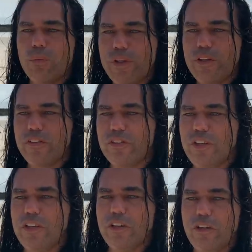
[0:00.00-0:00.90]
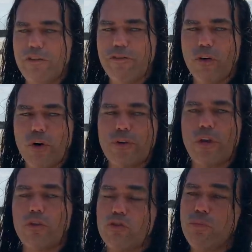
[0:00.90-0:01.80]
we see a fourth
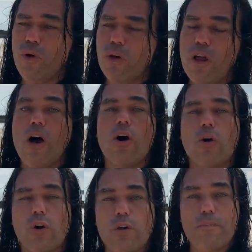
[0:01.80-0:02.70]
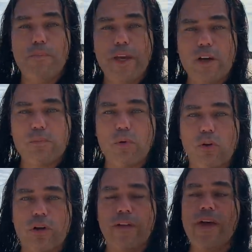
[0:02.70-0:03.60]
small or a bigger
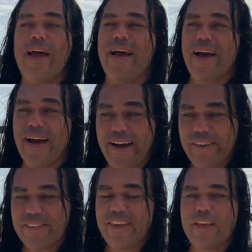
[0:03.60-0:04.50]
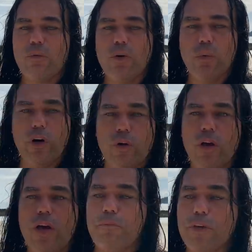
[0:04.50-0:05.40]
bull run? I think we will,
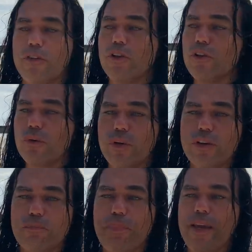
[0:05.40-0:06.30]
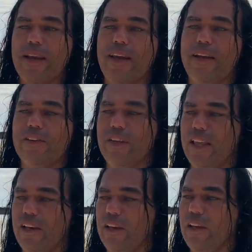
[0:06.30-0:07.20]
because also this pink line is
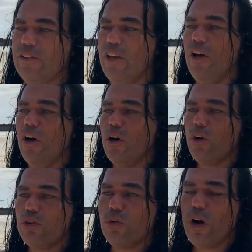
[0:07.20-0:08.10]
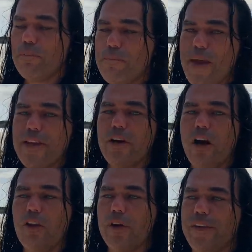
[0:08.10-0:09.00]
telling it us. Also many
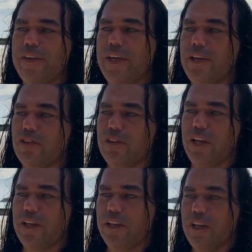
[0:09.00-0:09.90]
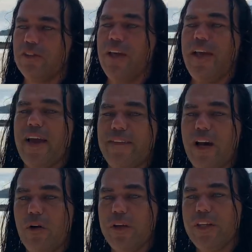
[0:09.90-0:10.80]
other indicators are telling it us. And
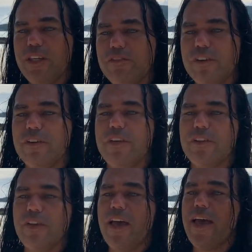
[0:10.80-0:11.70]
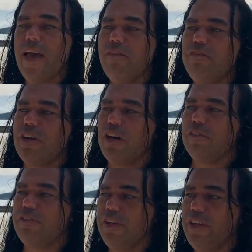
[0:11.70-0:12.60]
now even this M V R
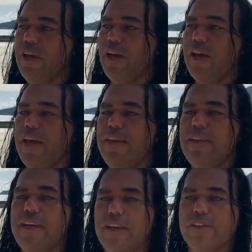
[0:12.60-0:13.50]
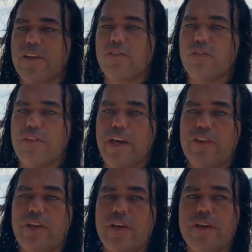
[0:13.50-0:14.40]
V indicator starts to
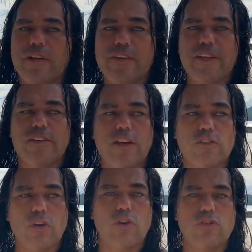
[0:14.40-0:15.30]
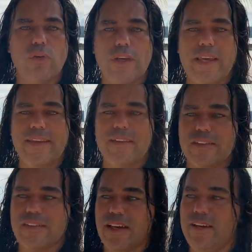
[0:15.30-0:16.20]
flash. This is also again a
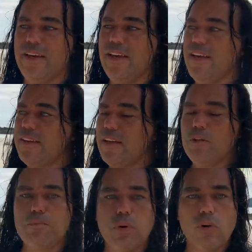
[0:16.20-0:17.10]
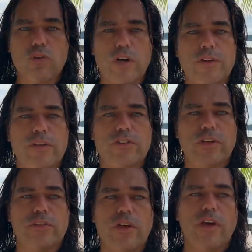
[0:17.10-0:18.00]
sign that the bull run is
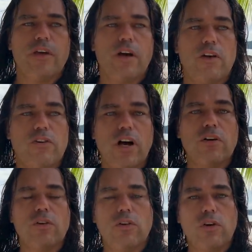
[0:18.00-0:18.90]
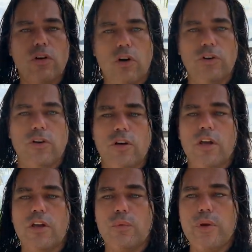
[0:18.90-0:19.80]
just around the corner.
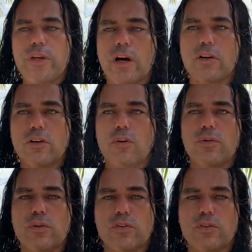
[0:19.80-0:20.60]
We are going to